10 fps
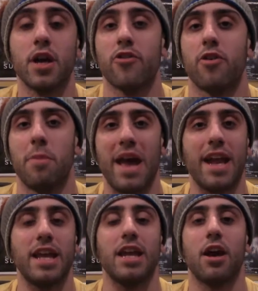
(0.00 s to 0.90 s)
from
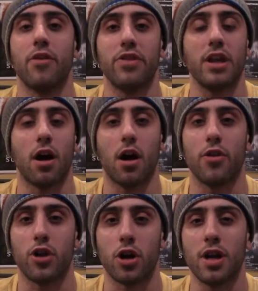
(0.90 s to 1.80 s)
any of the
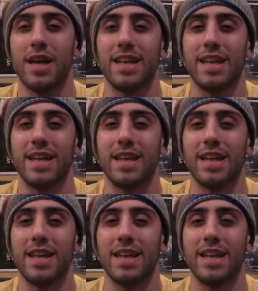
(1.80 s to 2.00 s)
other